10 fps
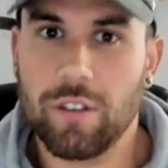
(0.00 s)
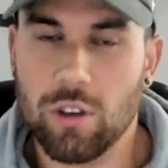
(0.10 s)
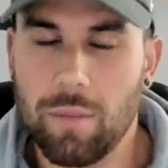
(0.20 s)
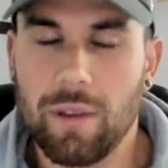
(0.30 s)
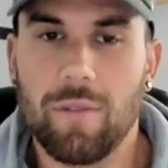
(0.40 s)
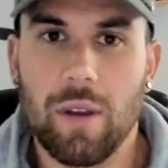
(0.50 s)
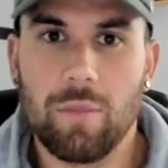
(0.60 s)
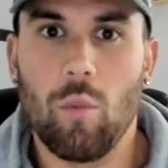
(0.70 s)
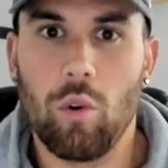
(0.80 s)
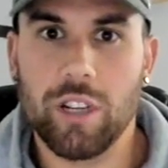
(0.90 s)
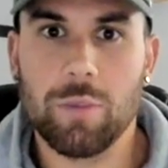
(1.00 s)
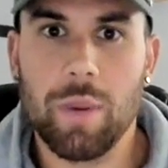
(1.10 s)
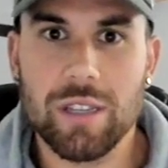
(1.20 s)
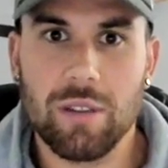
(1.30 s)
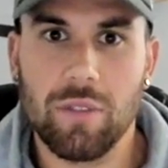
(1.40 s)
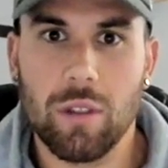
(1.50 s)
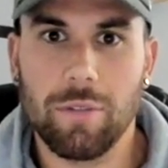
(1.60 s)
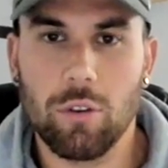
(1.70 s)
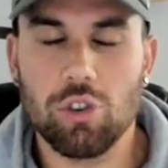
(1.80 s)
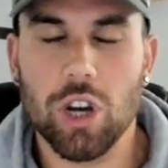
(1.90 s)
It's going to be more expensive in the
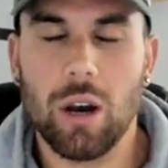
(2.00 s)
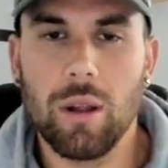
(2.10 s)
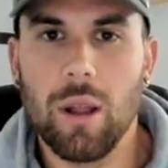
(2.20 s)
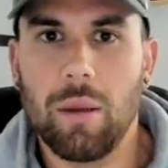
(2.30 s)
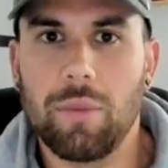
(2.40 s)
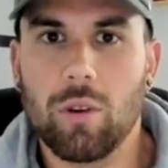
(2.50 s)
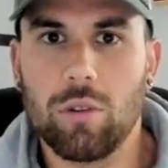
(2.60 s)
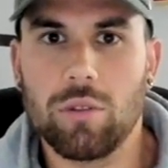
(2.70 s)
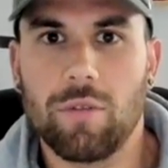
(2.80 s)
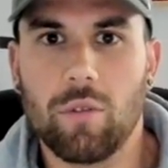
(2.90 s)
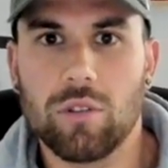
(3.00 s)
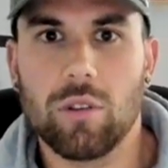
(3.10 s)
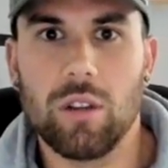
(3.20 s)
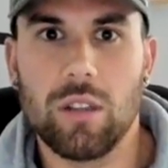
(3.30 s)
future because, of course,